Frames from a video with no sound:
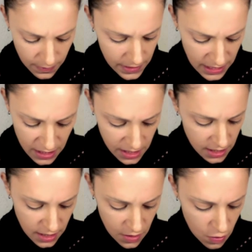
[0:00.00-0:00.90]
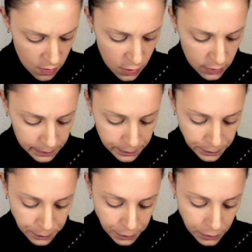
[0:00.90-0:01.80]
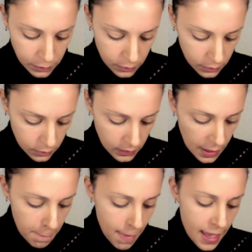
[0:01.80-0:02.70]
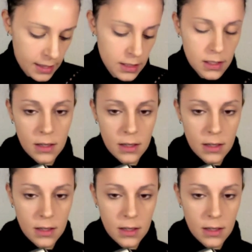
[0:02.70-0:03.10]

just a normal matte